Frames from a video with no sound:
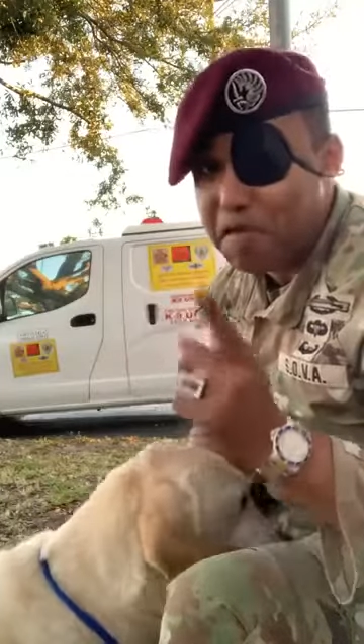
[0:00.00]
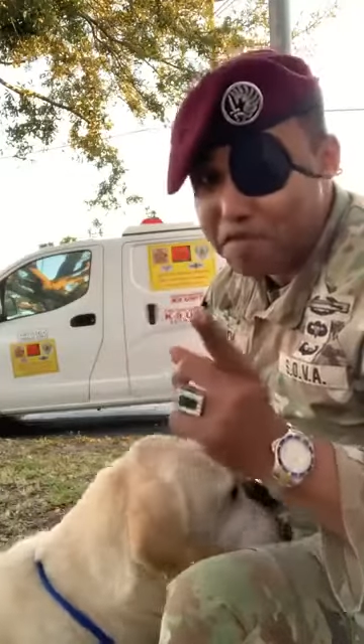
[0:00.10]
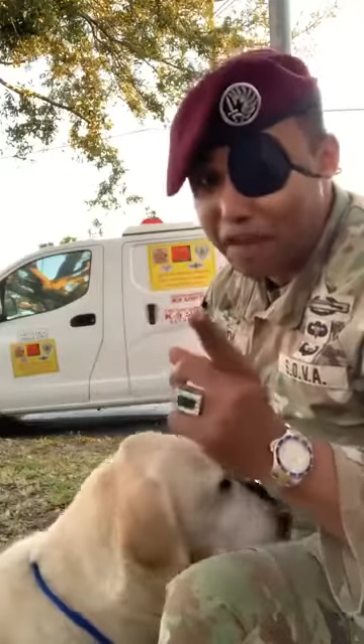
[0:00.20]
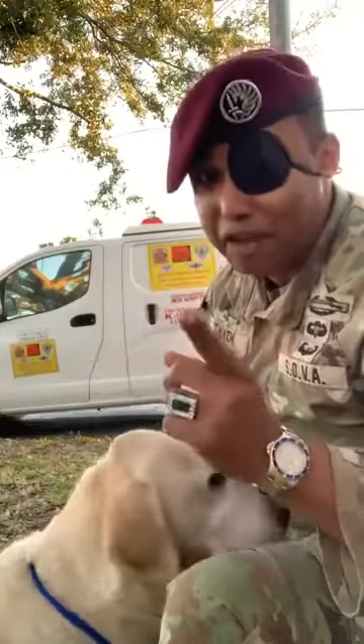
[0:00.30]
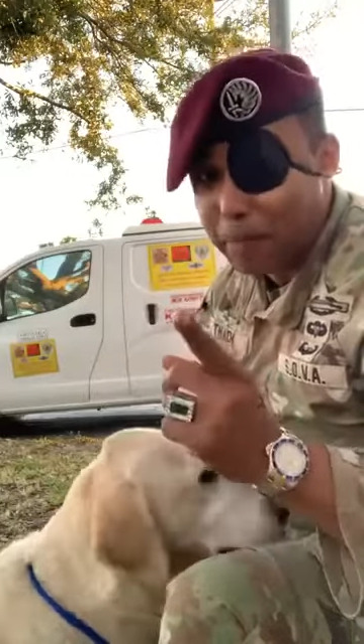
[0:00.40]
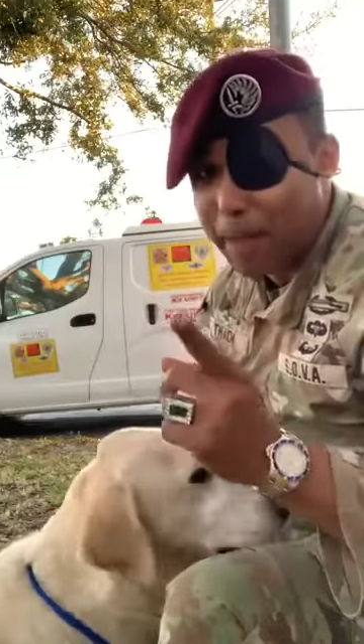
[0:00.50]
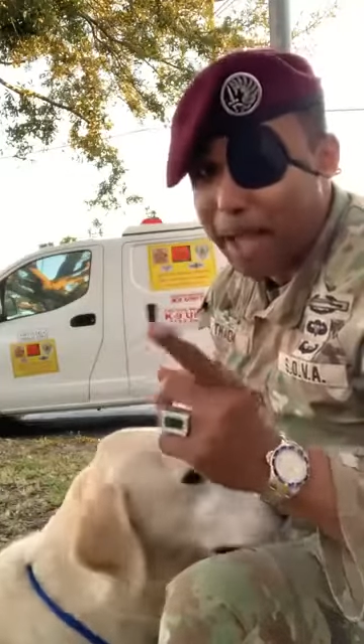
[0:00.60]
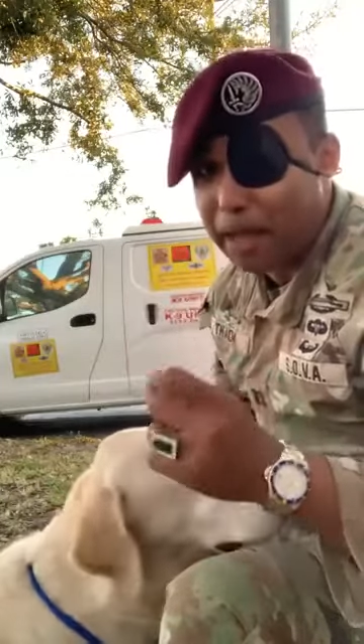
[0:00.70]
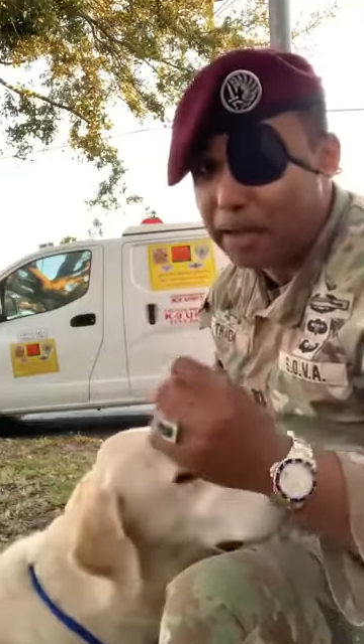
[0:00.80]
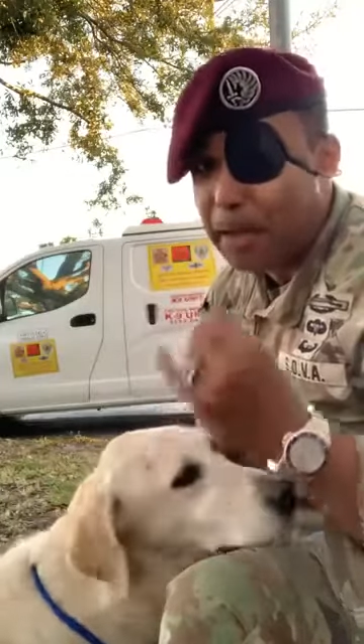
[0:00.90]
Find your
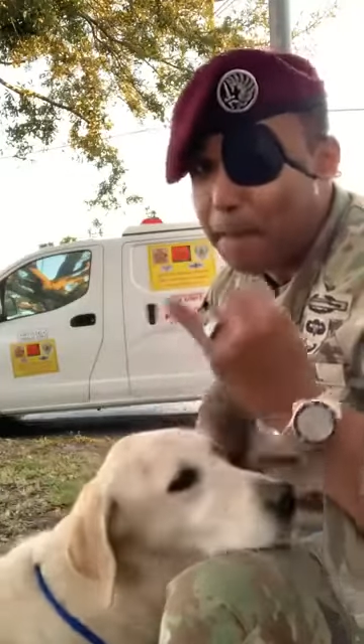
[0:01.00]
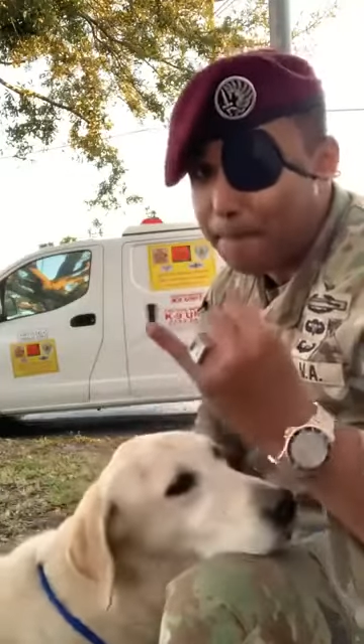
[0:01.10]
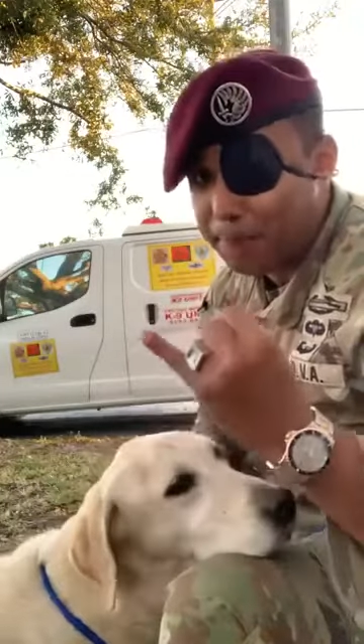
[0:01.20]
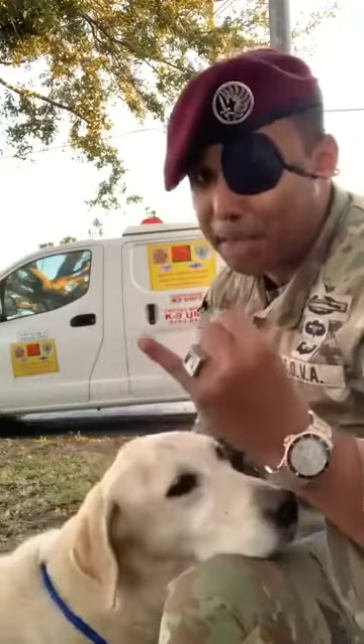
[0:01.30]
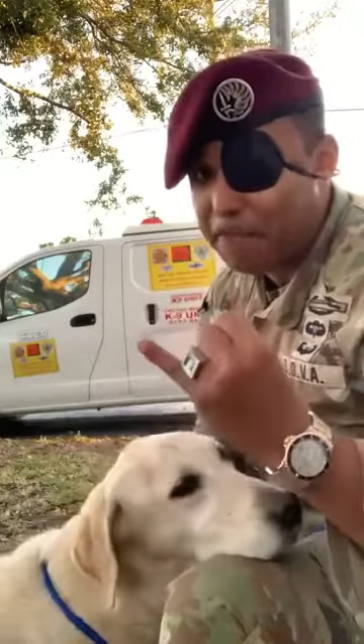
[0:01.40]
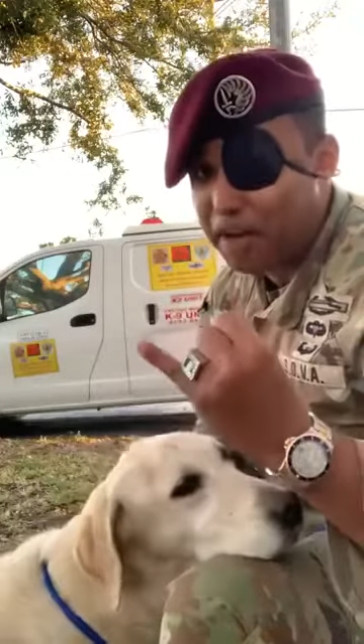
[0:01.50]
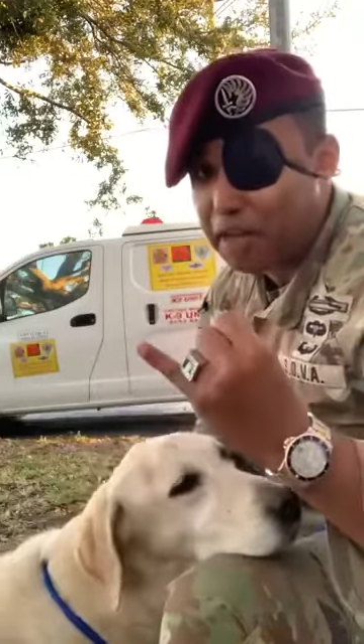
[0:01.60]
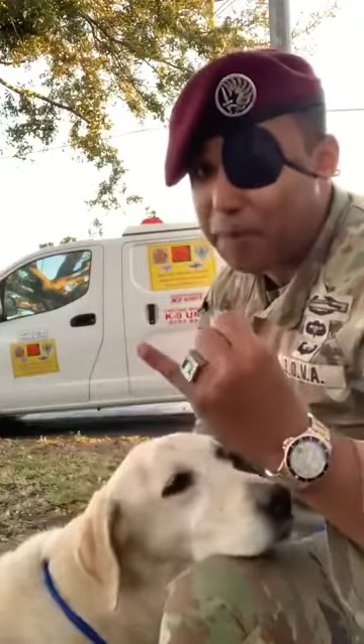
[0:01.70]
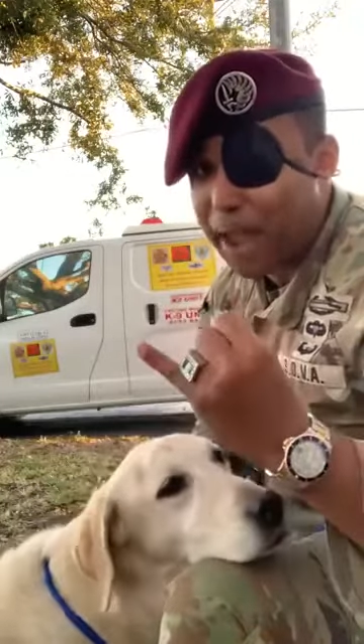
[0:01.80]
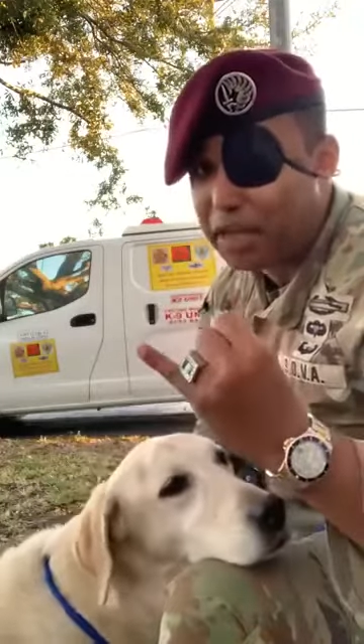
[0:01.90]
pal. P, find
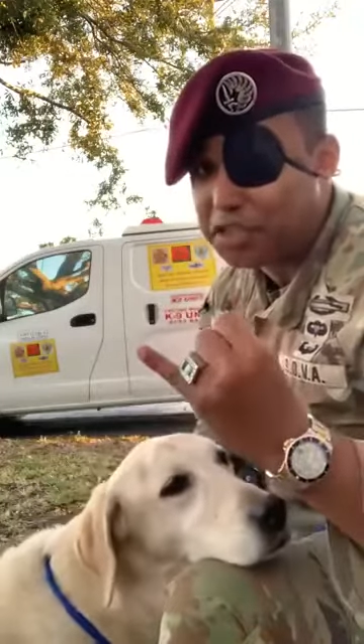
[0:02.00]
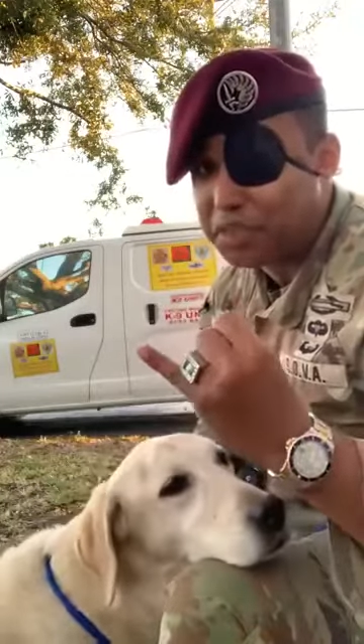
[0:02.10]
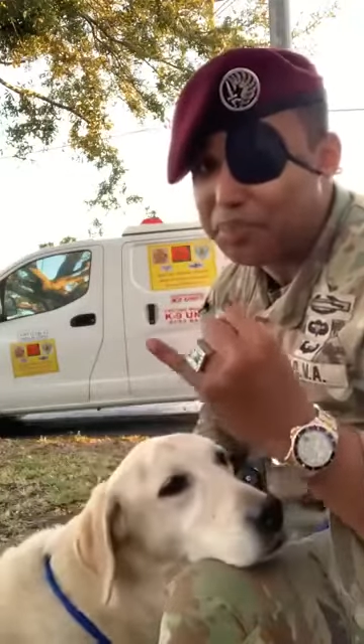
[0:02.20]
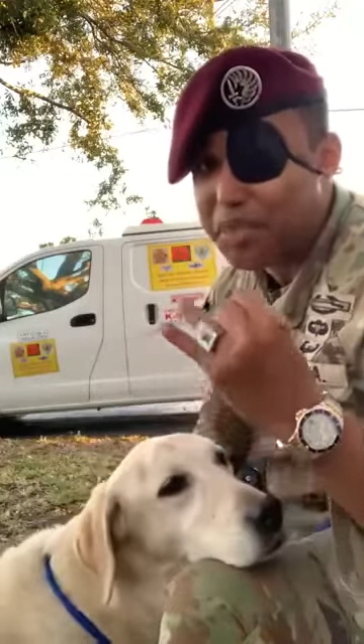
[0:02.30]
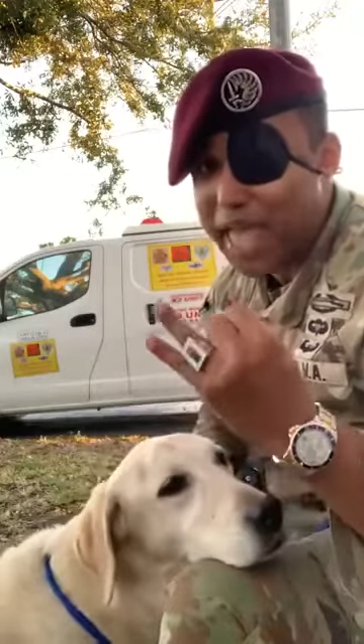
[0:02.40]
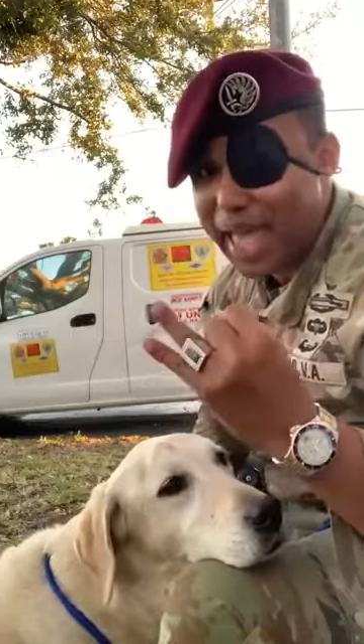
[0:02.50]
your passion.